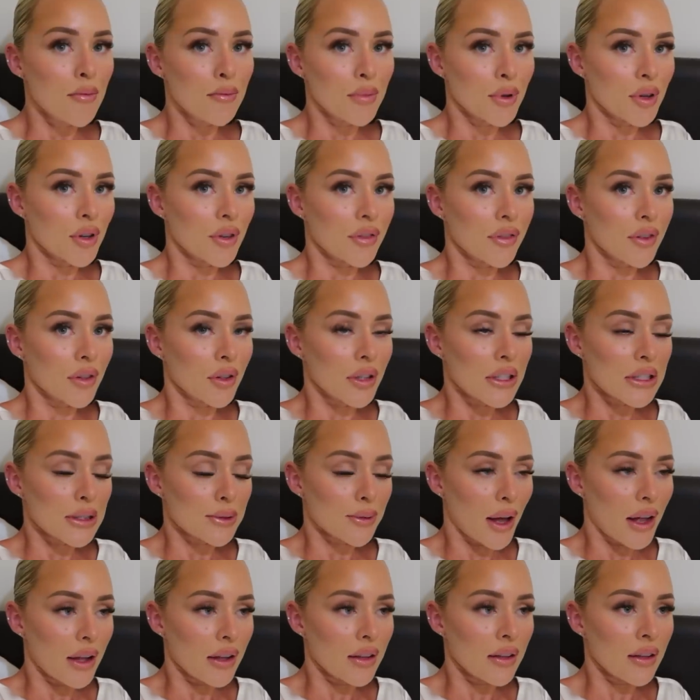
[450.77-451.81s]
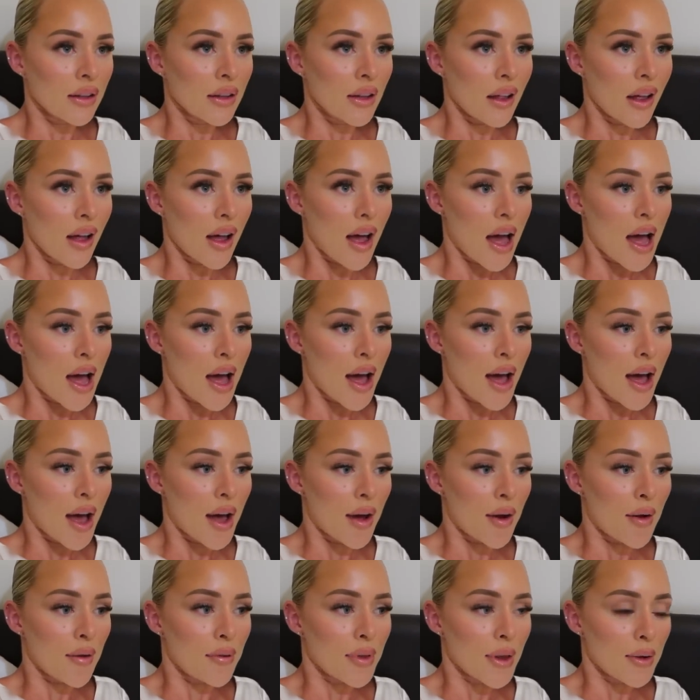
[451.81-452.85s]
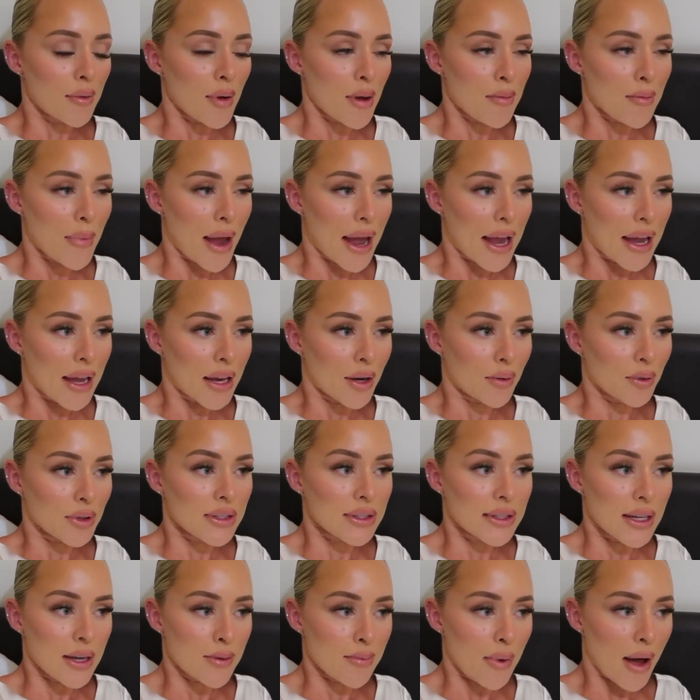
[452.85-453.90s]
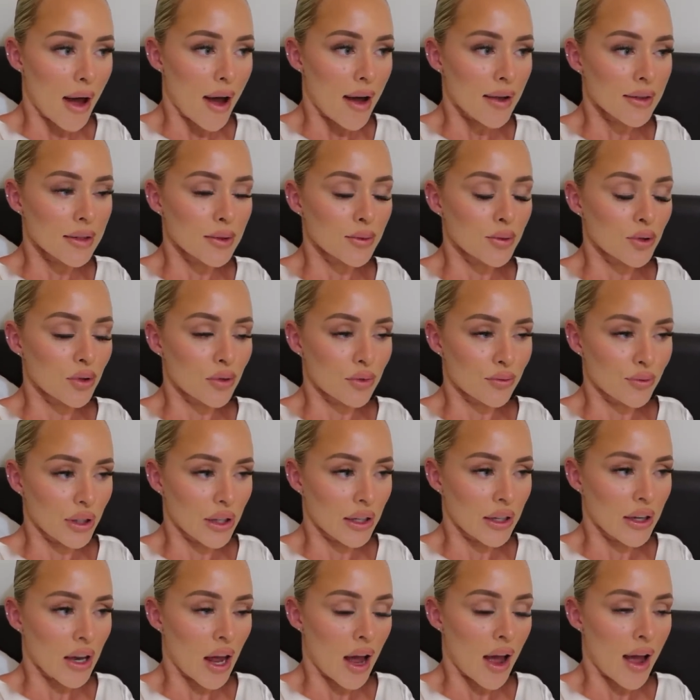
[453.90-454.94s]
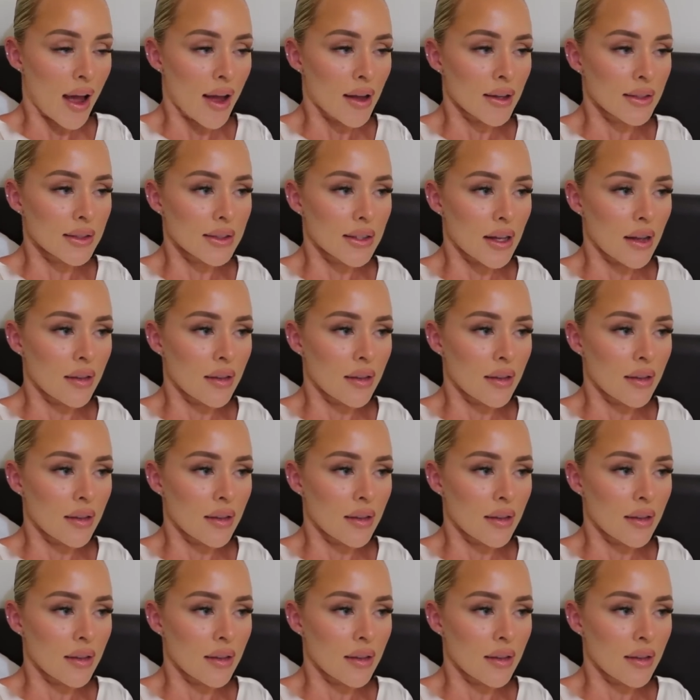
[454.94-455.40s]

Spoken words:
Beautiful as well. Then my main was sea bass, which is really nice.